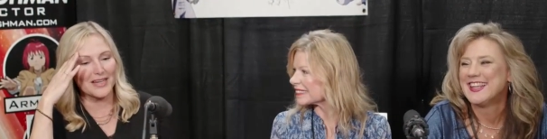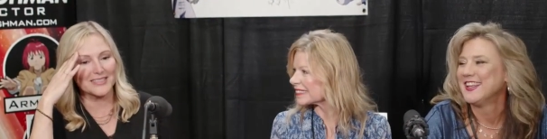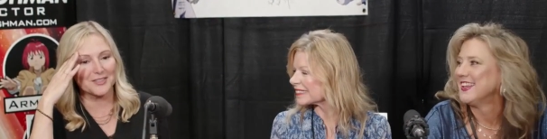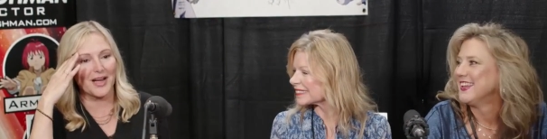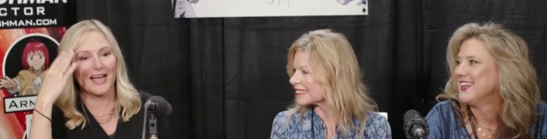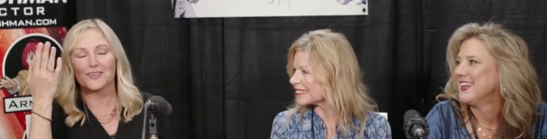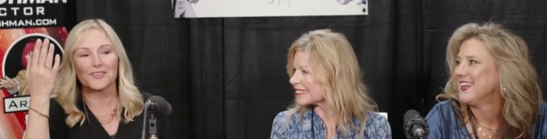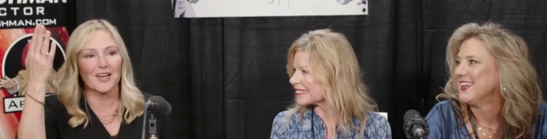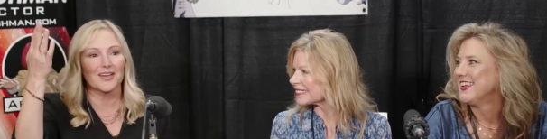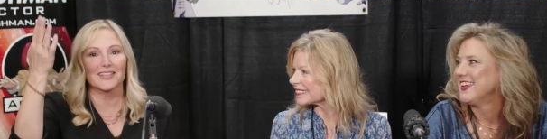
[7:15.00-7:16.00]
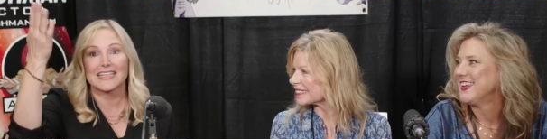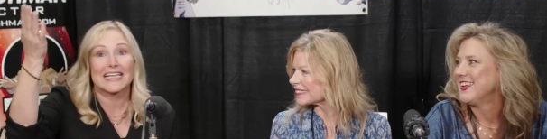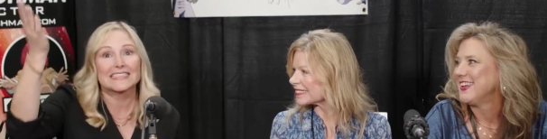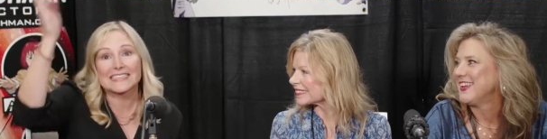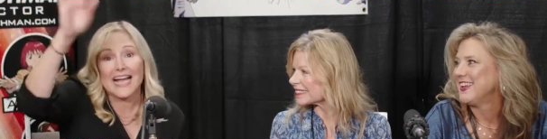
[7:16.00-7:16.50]
Speaker 1: I do, I don't know,
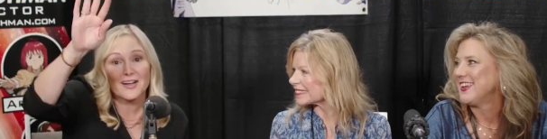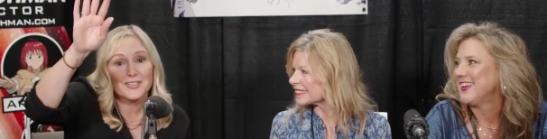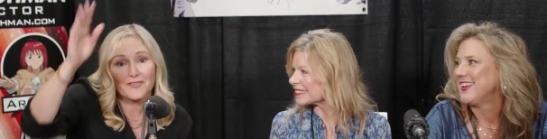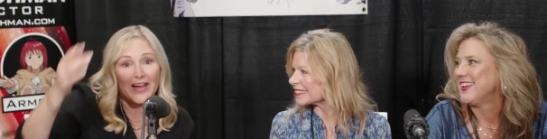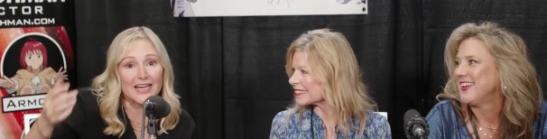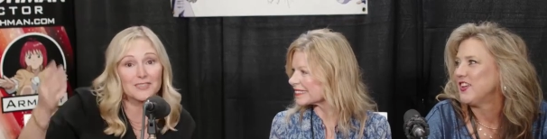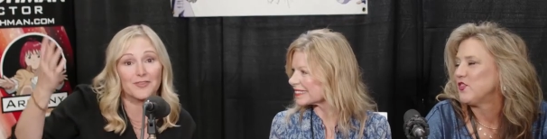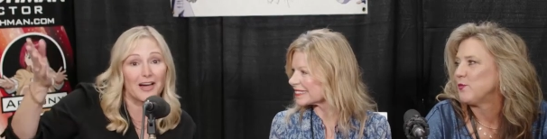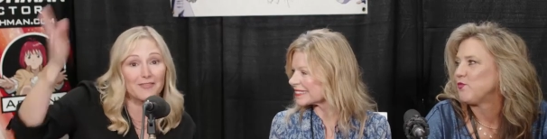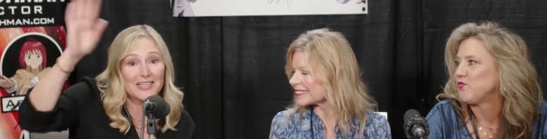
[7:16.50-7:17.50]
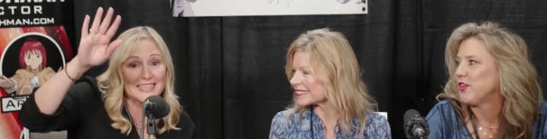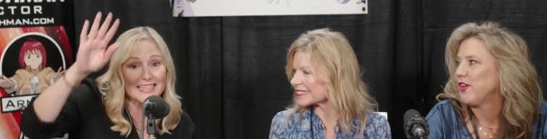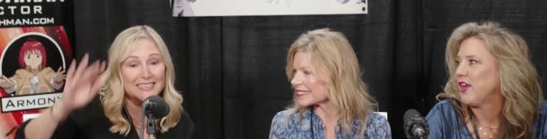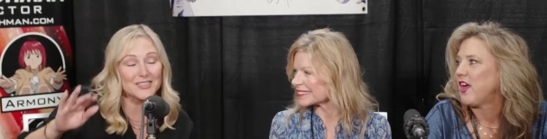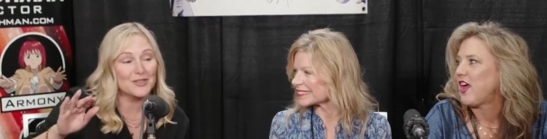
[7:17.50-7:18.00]
need sound effects for
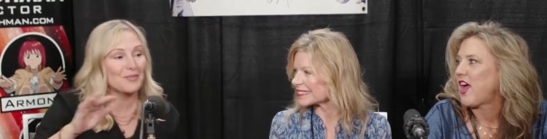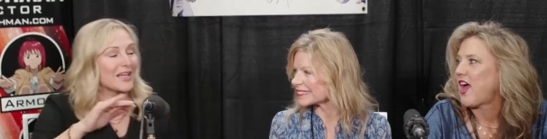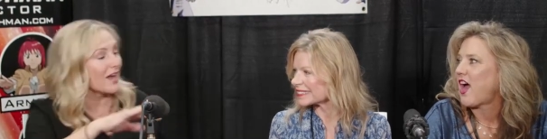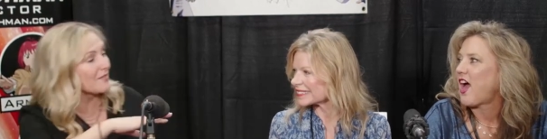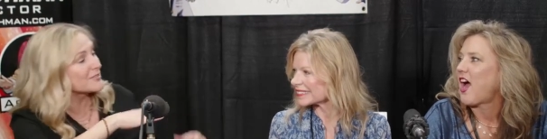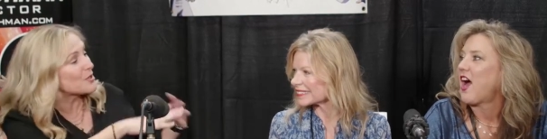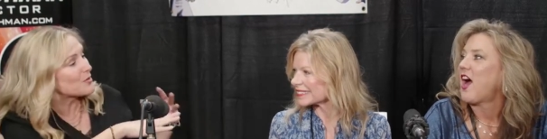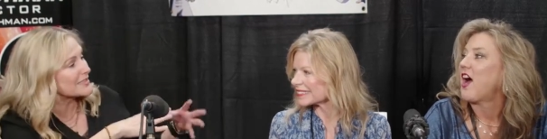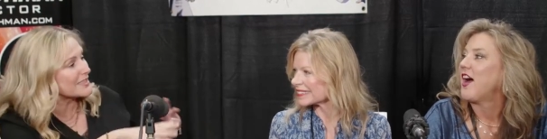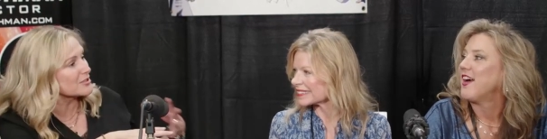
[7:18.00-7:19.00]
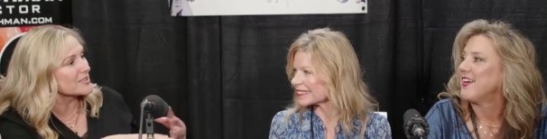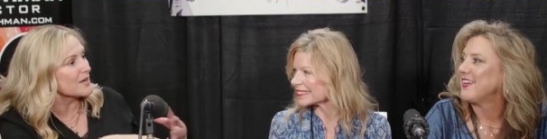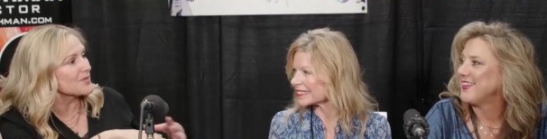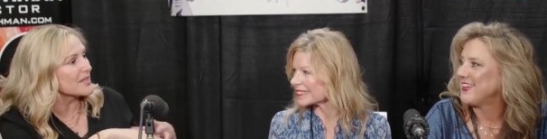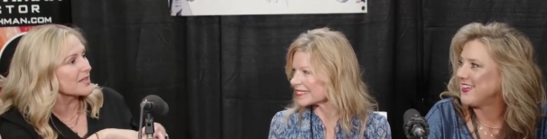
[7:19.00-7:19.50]
everything I do in my life. So was there
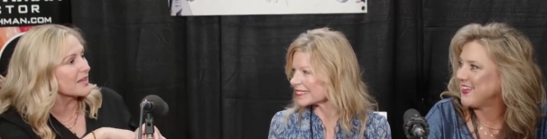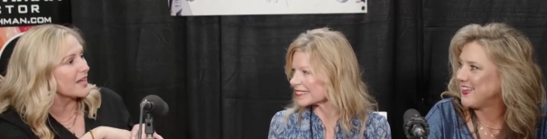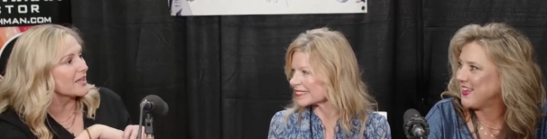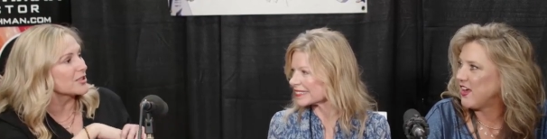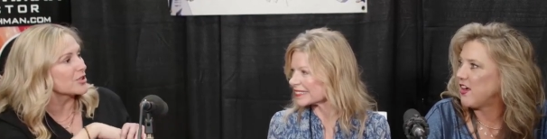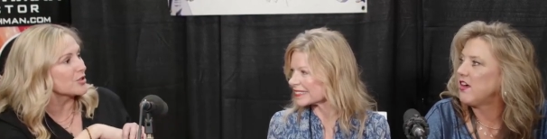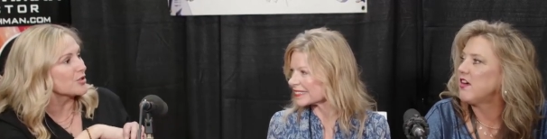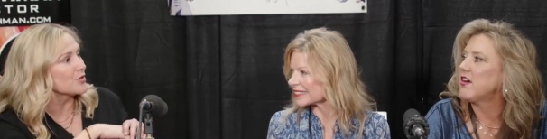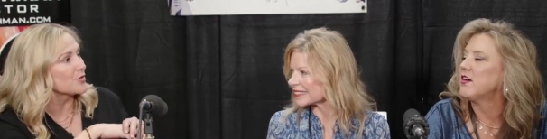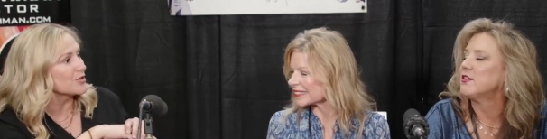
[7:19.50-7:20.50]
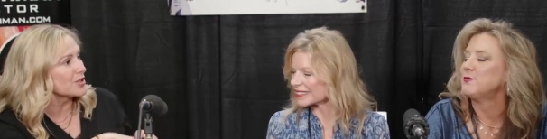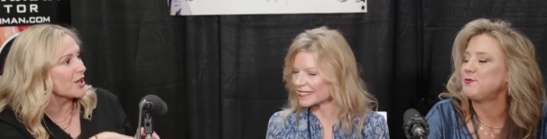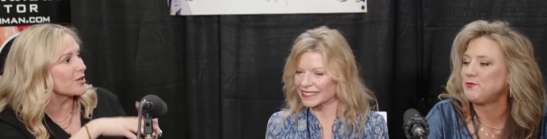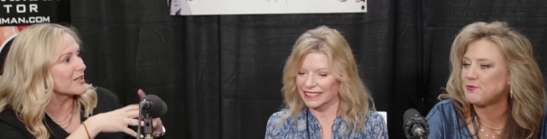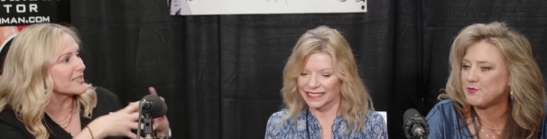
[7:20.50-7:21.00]
something that you
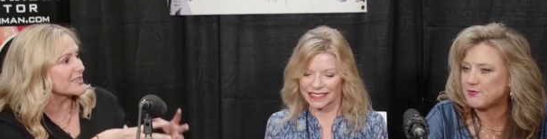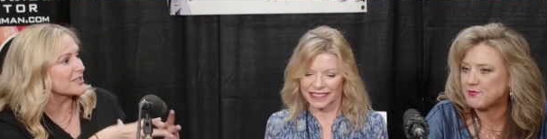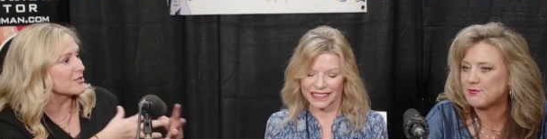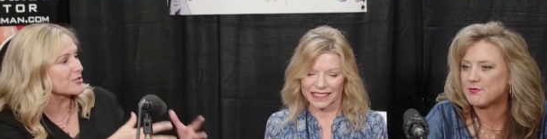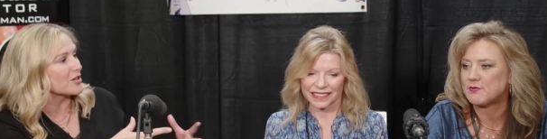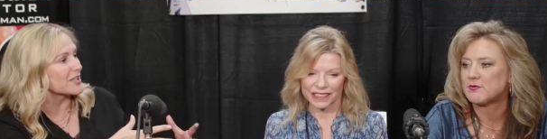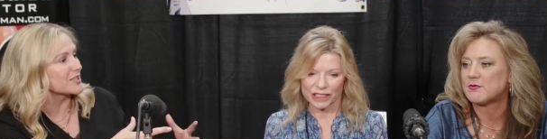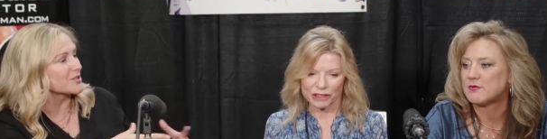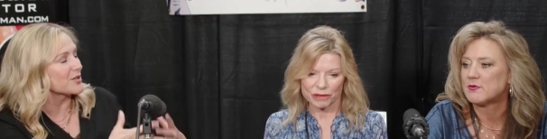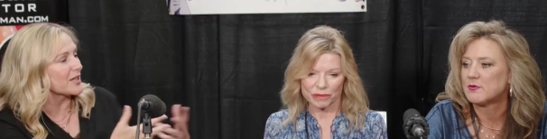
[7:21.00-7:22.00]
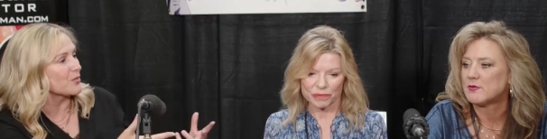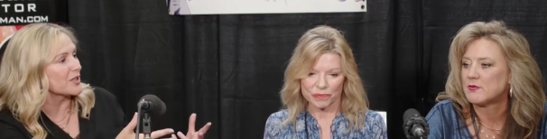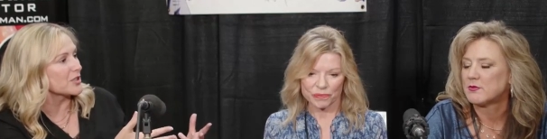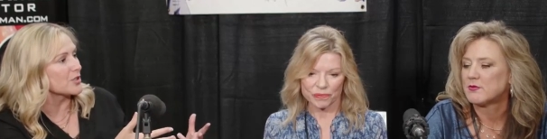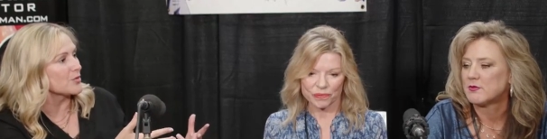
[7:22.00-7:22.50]
noticed that you started doing
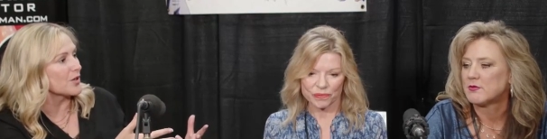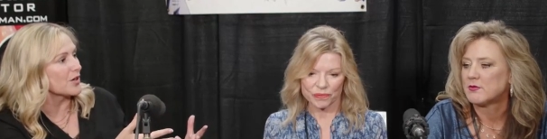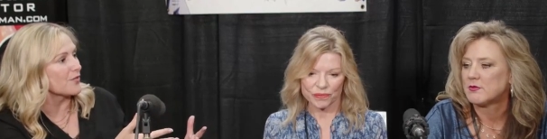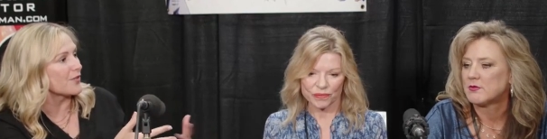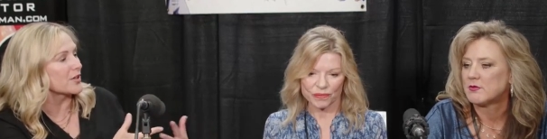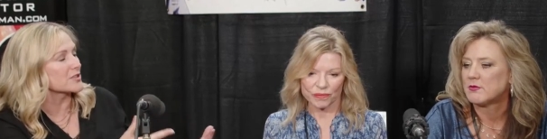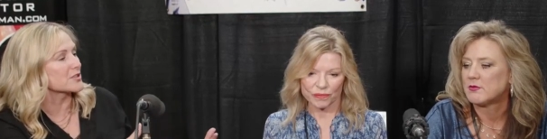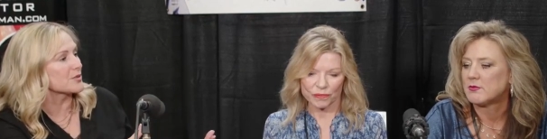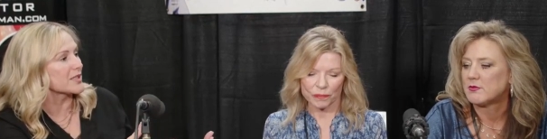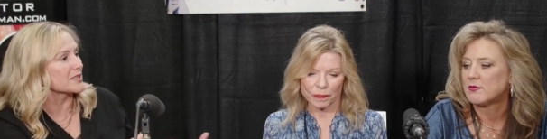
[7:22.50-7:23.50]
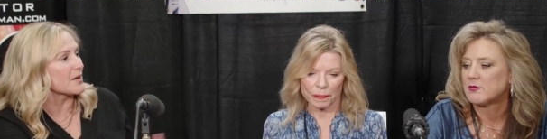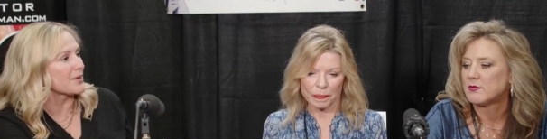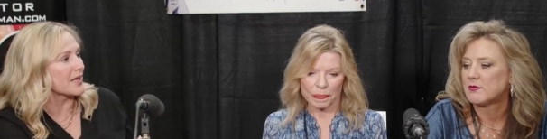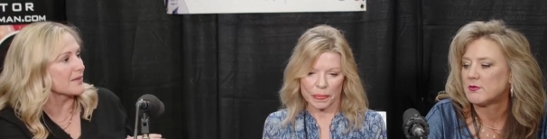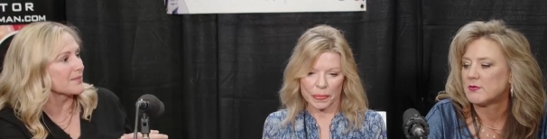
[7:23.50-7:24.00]
when you were first doing
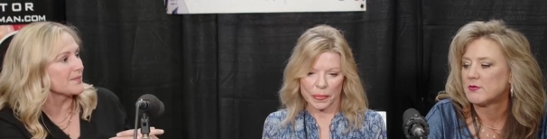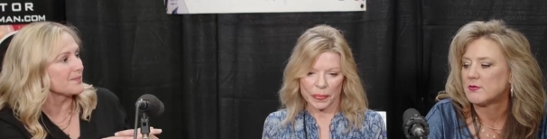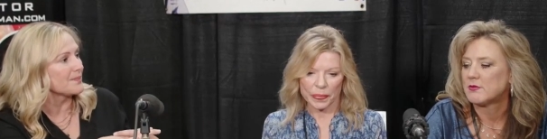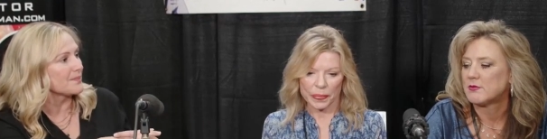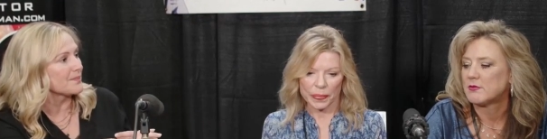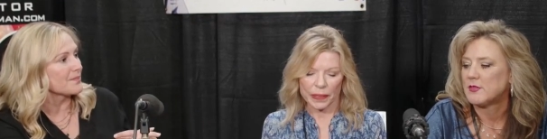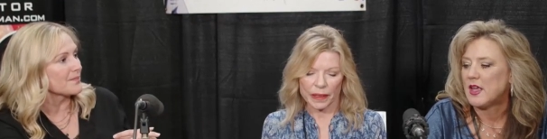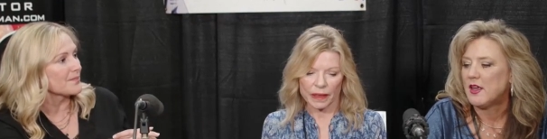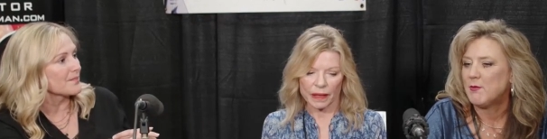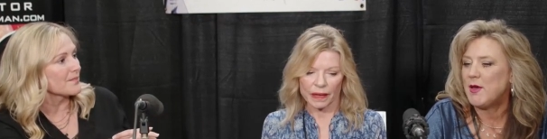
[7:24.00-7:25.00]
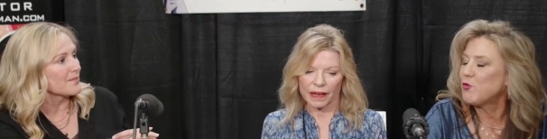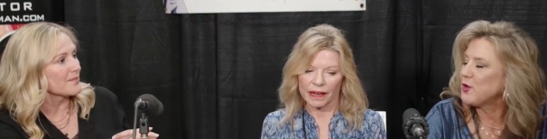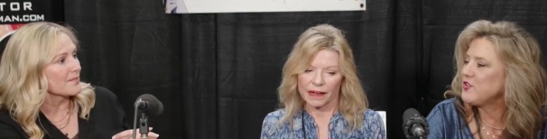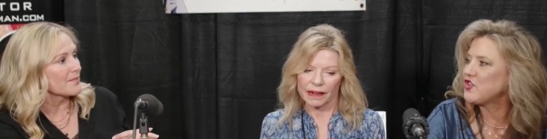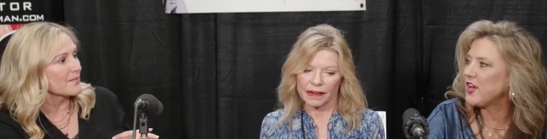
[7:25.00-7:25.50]
dubbing?
Speaker 2: My
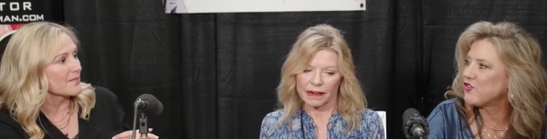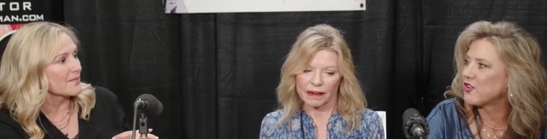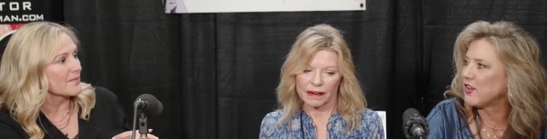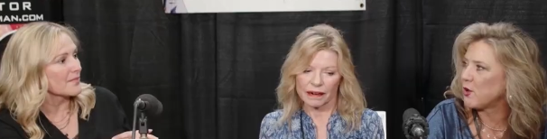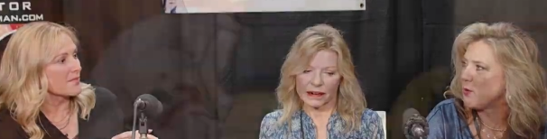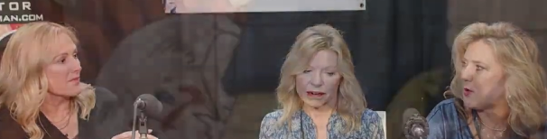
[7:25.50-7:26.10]
voice changed a little